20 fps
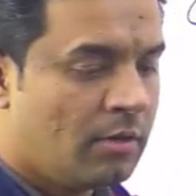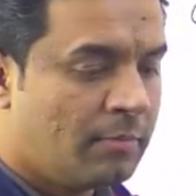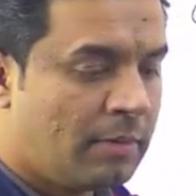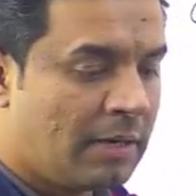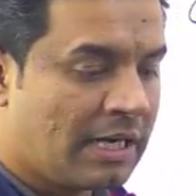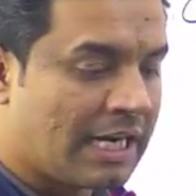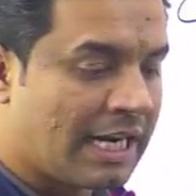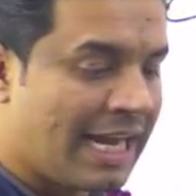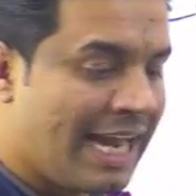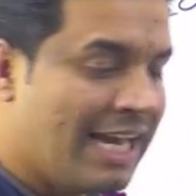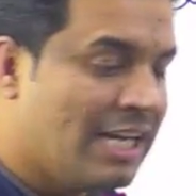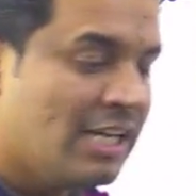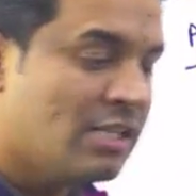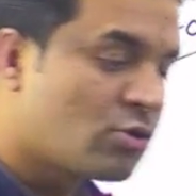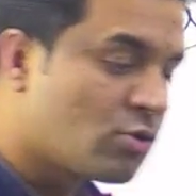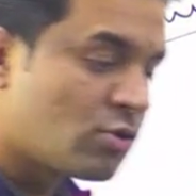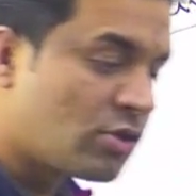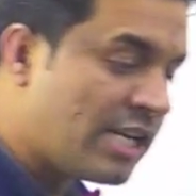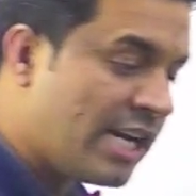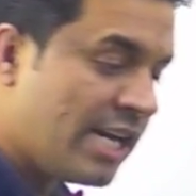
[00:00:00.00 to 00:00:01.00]
But again,
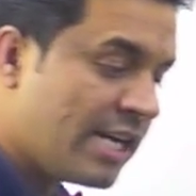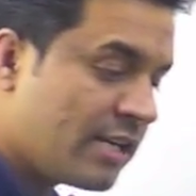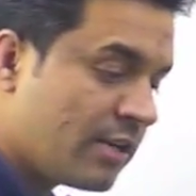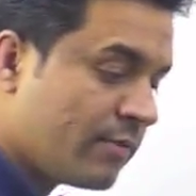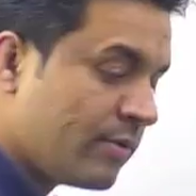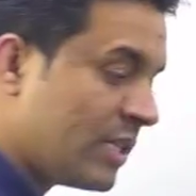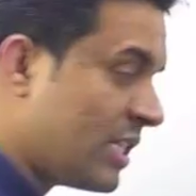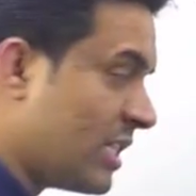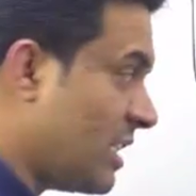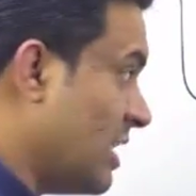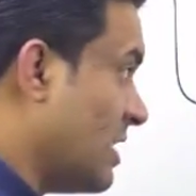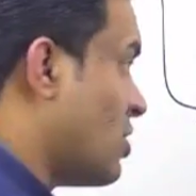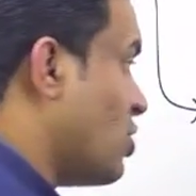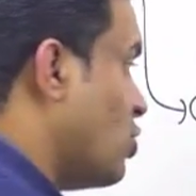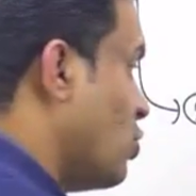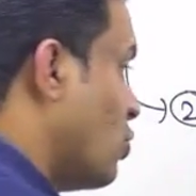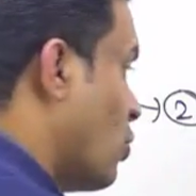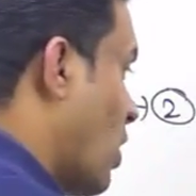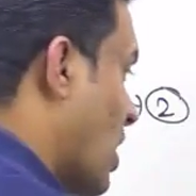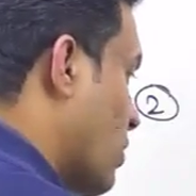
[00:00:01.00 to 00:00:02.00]
associated with this,
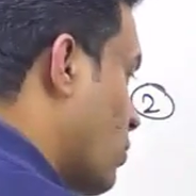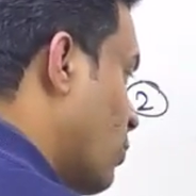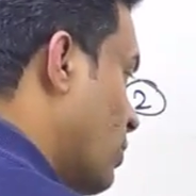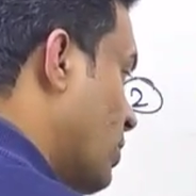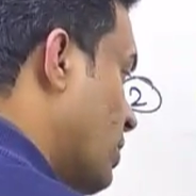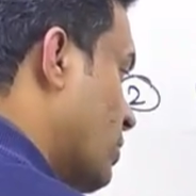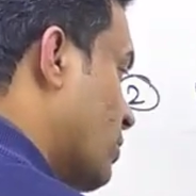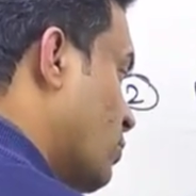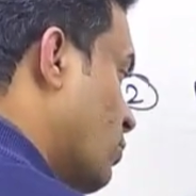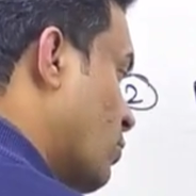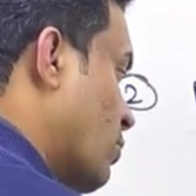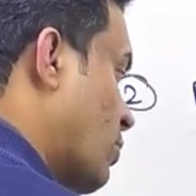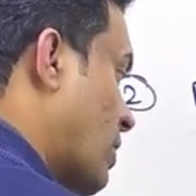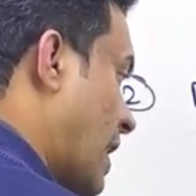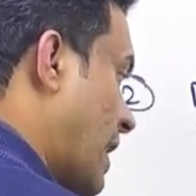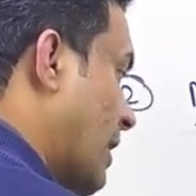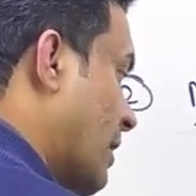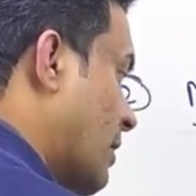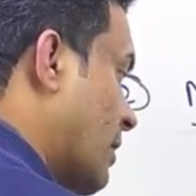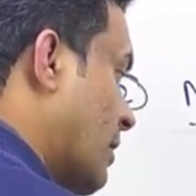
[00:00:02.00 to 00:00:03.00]
you are going to
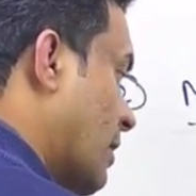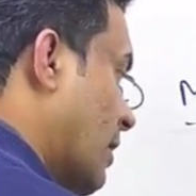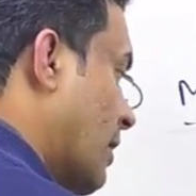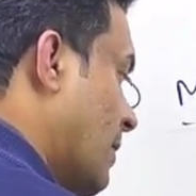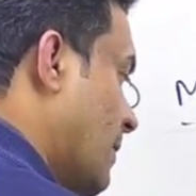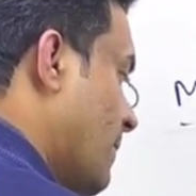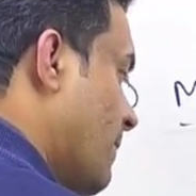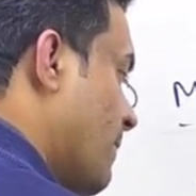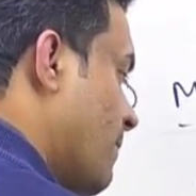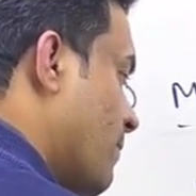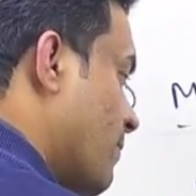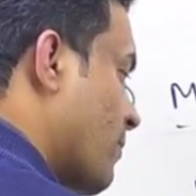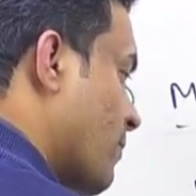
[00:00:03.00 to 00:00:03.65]
write the